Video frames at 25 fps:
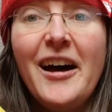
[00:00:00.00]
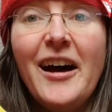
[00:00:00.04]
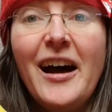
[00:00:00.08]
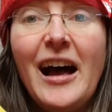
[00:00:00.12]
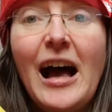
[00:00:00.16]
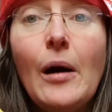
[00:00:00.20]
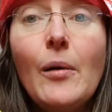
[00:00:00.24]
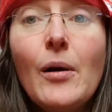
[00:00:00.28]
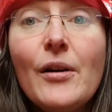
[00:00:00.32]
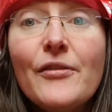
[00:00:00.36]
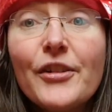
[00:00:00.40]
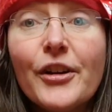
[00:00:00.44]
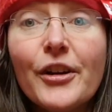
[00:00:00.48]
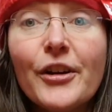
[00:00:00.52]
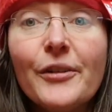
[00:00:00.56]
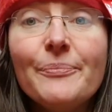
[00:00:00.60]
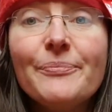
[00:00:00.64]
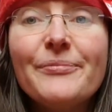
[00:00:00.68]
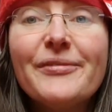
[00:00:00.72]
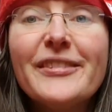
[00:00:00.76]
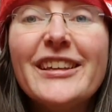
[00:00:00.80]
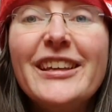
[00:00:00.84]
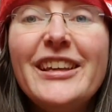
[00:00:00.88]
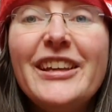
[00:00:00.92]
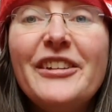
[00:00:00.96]
However,
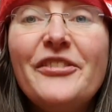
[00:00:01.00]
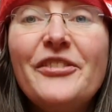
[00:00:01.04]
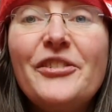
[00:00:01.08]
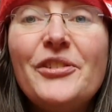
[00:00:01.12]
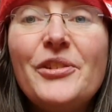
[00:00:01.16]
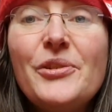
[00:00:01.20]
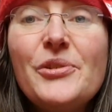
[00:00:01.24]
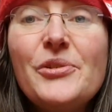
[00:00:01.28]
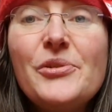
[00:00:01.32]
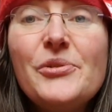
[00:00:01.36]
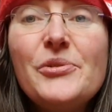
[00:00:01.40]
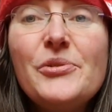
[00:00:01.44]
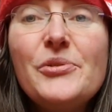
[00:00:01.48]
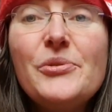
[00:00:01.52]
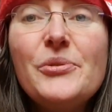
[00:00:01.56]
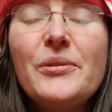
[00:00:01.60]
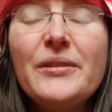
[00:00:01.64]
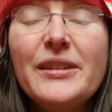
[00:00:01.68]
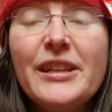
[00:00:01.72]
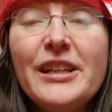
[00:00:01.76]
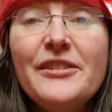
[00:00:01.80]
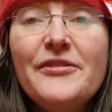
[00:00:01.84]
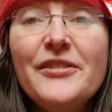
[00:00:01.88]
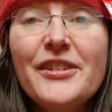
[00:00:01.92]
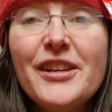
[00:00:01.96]
if you
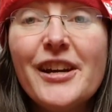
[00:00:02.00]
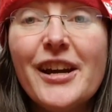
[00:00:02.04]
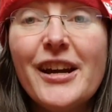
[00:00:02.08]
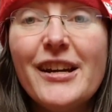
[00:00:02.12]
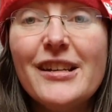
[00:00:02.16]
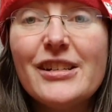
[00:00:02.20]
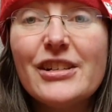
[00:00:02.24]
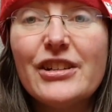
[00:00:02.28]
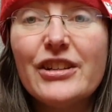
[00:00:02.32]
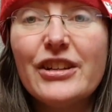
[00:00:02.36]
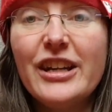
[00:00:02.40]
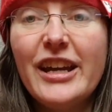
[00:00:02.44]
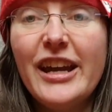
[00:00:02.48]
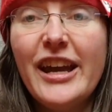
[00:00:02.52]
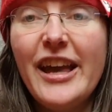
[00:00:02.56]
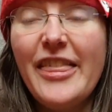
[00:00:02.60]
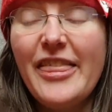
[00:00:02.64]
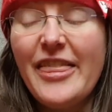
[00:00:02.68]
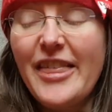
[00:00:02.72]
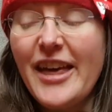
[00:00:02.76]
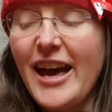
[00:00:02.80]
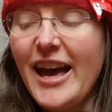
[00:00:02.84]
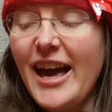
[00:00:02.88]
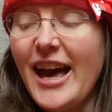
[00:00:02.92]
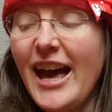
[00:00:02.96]
live in a country
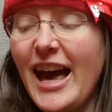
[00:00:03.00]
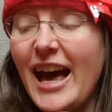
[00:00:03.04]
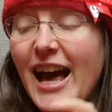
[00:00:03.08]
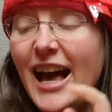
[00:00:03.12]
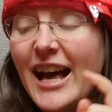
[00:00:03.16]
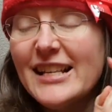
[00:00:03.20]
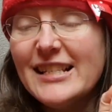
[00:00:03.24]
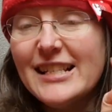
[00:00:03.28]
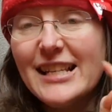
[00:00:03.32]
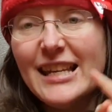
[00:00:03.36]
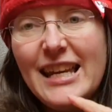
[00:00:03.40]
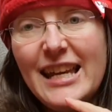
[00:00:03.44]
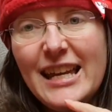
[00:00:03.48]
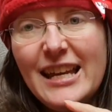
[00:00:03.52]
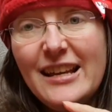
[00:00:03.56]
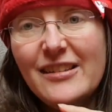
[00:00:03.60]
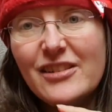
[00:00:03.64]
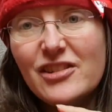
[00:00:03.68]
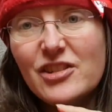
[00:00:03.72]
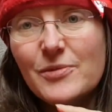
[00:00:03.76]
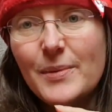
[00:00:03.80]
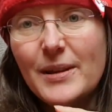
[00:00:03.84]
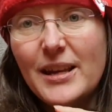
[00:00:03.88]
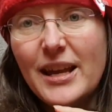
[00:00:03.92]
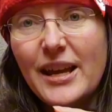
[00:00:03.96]
that has
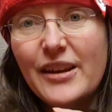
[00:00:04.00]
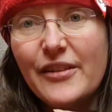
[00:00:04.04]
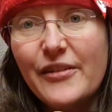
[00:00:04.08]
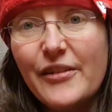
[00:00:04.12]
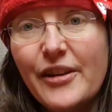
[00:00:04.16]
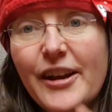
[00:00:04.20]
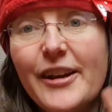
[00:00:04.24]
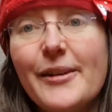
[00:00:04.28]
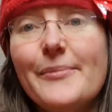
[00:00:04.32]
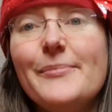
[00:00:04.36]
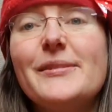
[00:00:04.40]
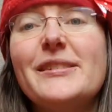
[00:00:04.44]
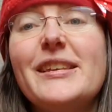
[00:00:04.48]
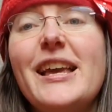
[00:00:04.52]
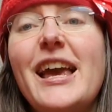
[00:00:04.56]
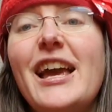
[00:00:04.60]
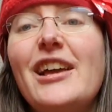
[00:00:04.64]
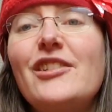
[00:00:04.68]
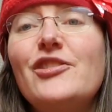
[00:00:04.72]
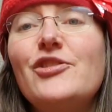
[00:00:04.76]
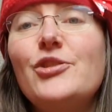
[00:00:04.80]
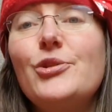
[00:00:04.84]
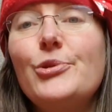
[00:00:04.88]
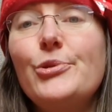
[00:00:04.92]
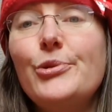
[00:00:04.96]
English Bananagrams
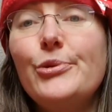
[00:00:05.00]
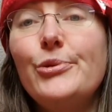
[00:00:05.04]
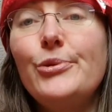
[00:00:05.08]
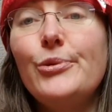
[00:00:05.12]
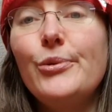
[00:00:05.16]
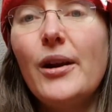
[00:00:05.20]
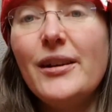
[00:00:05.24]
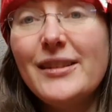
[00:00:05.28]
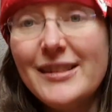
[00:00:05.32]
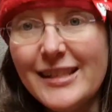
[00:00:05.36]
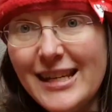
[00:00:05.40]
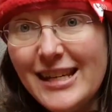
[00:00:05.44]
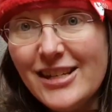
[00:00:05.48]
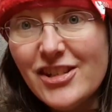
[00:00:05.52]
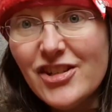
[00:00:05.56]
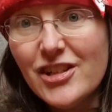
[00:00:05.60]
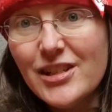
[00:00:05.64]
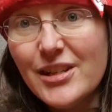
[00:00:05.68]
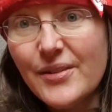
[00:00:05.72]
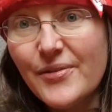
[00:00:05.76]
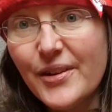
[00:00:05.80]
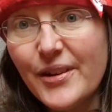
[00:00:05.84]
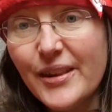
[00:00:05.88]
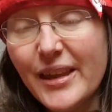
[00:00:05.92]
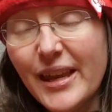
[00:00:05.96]
and you teach a
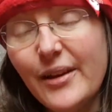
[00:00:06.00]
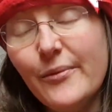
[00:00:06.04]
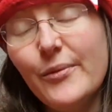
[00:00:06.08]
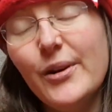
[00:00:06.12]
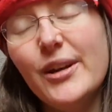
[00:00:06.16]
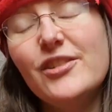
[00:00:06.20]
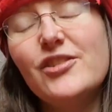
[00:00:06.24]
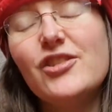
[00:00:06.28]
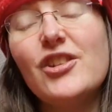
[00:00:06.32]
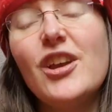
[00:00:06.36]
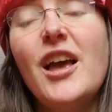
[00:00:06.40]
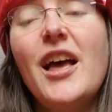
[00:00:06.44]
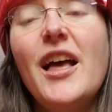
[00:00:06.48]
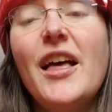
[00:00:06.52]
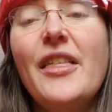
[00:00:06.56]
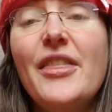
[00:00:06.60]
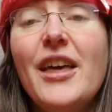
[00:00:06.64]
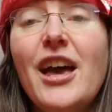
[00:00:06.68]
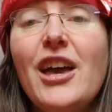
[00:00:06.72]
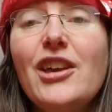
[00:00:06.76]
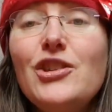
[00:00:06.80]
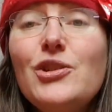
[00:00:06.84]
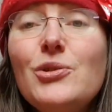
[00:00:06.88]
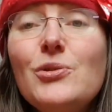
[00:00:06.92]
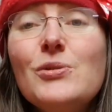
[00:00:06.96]
different language
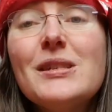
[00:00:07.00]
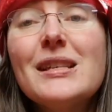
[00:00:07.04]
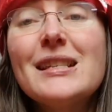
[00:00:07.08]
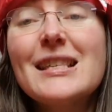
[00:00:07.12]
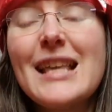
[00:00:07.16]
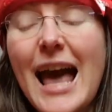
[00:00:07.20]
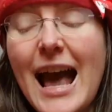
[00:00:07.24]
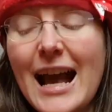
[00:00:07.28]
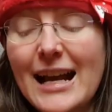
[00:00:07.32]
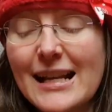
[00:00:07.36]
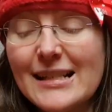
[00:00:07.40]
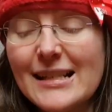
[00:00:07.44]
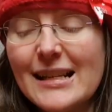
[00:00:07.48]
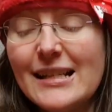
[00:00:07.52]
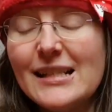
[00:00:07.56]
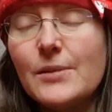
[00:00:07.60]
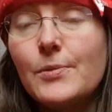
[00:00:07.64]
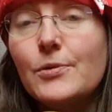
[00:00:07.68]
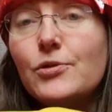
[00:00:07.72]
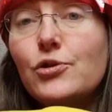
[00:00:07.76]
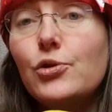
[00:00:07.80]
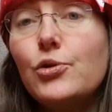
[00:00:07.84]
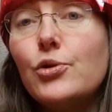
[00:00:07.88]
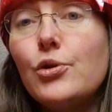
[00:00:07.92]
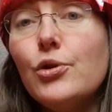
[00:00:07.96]
that uses accents,
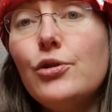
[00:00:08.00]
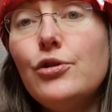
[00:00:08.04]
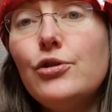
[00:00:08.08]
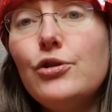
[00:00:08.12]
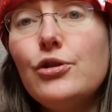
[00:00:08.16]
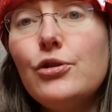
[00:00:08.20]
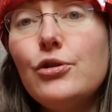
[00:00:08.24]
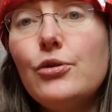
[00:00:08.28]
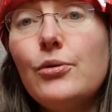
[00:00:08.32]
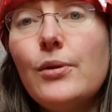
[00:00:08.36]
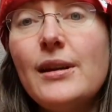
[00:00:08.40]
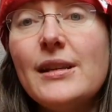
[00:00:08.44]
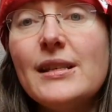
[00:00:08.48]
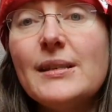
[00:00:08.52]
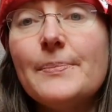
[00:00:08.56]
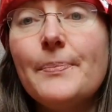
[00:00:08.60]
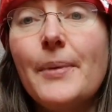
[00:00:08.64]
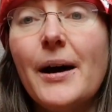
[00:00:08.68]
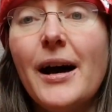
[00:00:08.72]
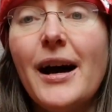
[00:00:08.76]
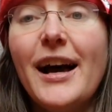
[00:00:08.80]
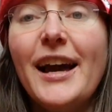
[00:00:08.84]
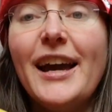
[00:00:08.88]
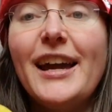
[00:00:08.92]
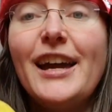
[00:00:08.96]
what you could do is
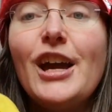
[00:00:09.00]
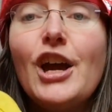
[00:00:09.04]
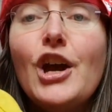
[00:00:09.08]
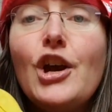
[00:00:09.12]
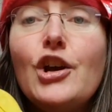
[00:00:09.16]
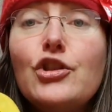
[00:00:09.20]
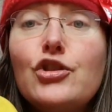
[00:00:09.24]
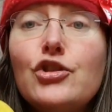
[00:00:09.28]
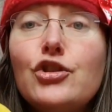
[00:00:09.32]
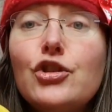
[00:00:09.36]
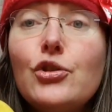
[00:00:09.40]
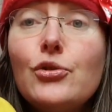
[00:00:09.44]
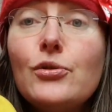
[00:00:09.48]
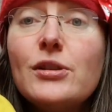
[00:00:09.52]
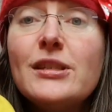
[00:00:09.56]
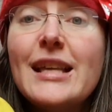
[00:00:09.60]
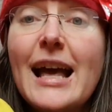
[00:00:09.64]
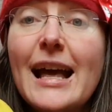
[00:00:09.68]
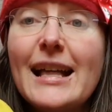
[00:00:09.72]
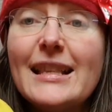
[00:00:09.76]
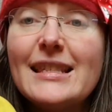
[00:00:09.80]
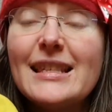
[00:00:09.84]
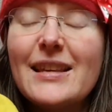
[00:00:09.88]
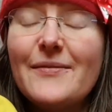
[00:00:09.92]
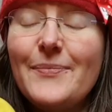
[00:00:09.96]
buy 2
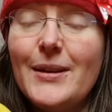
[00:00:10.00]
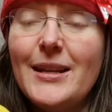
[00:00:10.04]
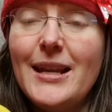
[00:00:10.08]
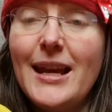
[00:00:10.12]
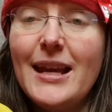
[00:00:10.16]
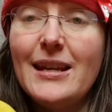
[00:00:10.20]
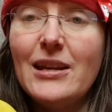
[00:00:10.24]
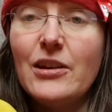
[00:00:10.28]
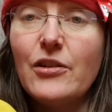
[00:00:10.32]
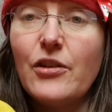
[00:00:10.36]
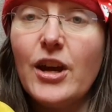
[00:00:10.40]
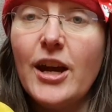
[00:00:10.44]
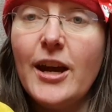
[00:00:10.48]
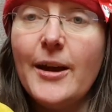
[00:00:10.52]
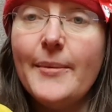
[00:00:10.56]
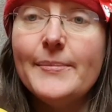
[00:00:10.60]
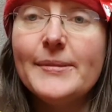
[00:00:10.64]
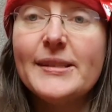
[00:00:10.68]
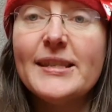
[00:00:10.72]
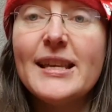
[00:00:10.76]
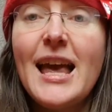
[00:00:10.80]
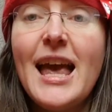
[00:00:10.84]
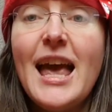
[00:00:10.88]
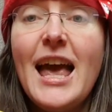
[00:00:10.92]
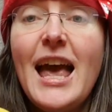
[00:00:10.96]
sets of
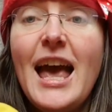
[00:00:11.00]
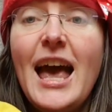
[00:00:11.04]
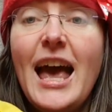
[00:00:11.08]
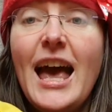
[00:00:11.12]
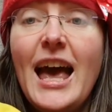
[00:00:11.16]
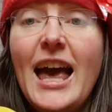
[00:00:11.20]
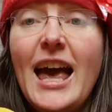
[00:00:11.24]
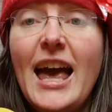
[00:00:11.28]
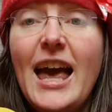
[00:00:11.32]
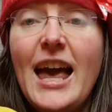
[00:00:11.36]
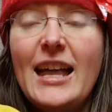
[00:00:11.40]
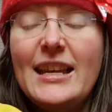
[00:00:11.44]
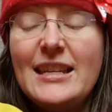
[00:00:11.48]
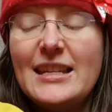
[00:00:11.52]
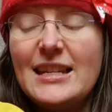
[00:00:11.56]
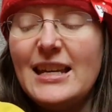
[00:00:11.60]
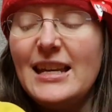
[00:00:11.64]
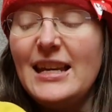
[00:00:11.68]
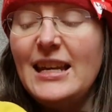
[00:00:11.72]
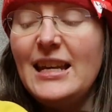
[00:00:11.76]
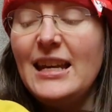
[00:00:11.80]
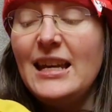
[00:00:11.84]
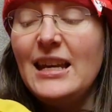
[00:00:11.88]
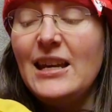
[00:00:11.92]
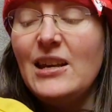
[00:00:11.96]
Bananagrams, and
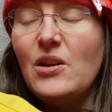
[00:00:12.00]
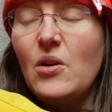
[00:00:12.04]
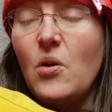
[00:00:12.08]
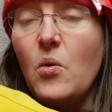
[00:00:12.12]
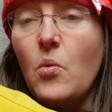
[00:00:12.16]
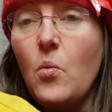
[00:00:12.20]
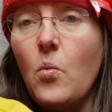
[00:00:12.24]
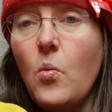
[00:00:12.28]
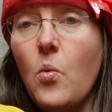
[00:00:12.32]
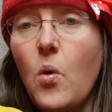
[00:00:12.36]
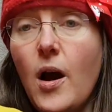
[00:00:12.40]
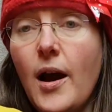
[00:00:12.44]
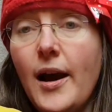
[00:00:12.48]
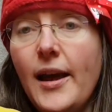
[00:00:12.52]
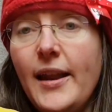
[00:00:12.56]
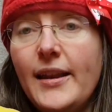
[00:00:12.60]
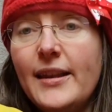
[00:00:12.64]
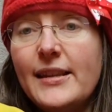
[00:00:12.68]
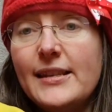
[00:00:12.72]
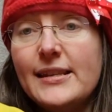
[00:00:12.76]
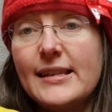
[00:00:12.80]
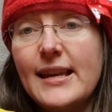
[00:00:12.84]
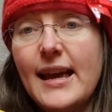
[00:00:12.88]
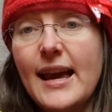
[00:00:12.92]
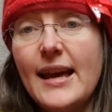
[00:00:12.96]
in one
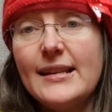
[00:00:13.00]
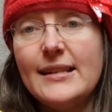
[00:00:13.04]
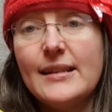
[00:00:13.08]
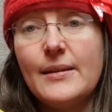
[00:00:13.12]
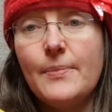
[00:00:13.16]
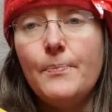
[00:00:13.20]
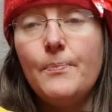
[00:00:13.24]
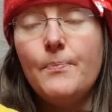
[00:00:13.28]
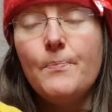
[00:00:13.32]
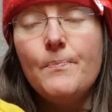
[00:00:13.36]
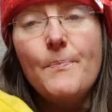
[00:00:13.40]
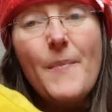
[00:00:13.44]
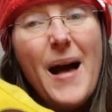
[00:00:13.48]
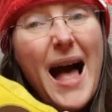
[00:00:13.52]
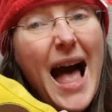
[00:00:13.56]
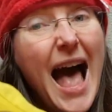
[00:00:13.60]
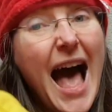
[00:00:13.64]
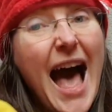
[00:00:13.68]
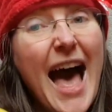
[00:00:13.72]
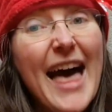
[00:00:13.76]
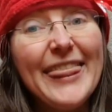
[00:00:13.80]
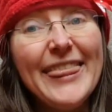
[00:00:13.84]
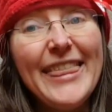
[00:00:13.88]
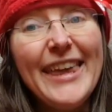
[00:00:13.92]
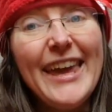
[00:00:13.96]
set
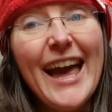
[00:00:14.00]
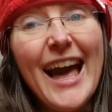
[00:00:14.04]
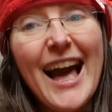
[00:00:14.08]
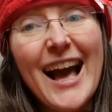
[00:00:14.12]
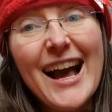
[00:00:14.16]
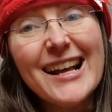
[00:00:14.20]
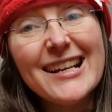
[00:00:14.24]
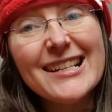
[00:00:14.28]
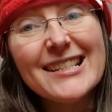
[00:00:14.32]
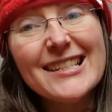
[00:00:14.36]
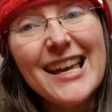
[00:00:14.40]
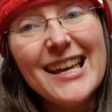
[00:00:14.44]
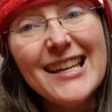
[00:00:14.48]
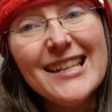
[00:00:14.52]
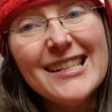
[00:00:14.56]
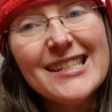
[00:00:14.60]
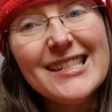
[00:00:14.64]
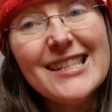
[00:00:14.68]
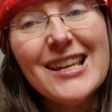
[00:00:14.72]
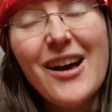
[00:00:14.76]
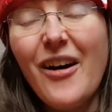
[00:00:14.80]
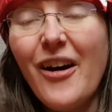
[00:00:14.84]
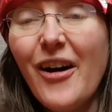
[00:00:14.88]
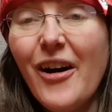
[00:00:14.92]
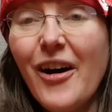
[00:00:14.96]
add the
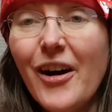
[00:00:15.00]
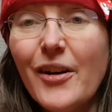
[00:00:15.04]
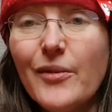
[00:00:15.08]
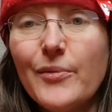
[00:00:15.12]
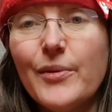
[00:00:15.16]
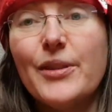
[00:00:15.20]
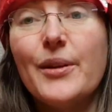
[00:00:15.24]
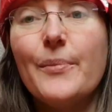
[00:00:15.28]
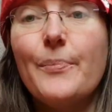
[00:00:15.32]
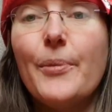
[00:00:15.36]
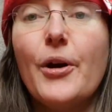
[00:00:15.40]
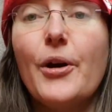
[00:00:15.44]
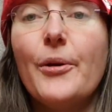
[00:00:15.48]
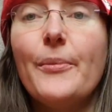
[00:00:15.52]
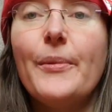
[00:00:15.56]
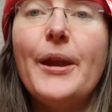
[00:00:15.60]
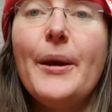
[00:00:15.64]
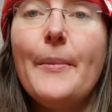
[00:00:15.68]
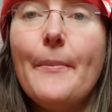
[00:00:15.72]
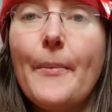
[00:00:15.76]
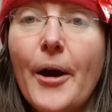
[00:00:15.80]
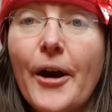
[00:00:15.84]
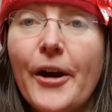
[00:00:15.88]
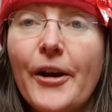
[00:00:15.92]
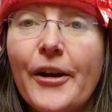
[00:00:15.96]
accents on with a
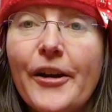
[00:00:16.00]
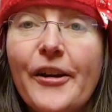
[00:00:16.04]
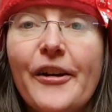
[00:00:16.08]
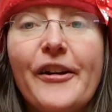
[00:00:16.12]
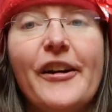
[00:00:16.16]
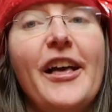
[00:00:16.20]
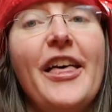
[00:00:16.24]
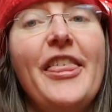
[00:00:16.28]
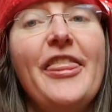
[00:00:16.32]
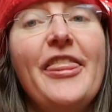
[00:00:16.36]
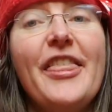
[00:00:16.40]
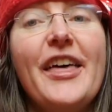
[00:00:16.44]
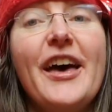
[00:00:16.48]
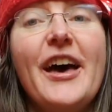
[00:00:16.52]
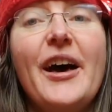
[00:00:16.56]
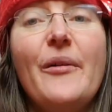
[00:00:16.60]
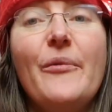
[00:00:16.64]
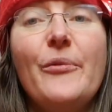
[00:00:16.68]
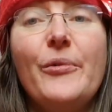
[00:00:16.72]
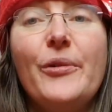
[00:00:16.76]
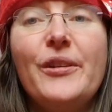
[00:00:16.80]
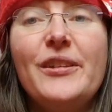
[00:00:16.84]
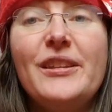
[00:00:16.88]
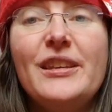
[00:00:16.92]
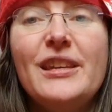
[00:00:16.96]
permanent marker, and that
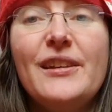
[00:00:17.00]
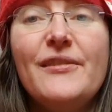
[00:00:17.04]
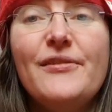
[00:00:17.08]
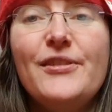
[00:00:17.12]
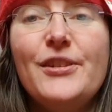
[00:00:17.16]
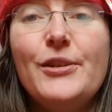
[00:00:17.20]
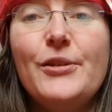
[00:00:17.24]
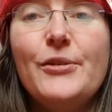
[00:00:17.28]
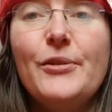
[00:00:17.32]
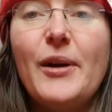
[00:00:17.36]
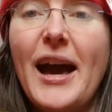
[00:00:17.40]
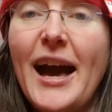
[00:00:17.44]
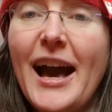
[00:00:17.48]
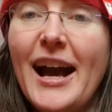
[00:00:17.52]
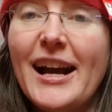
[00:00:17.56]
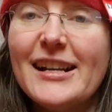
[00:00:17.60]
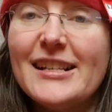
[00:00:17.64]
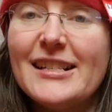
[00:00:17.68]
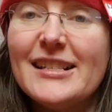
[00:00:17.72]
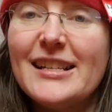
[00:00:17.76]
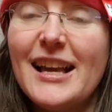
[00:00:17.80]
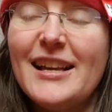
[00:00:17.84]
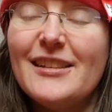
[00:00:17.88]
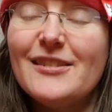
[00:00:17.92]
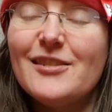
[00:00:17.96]
would give you
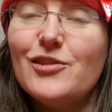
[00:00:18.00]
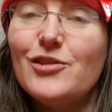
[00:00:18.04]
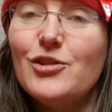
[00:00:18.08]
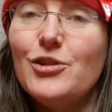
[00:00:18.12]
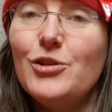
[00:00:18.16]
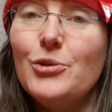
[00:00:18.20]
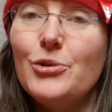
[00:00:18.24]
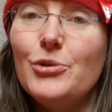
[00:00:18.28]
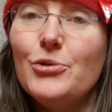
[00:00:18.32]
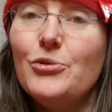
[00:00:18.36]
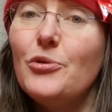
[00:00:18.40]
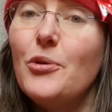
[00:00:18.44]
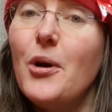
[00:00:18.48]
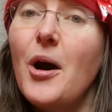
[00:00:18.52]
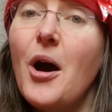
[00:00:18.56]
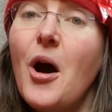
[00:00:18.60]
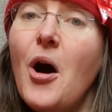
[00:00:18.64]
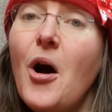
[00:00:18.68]
access to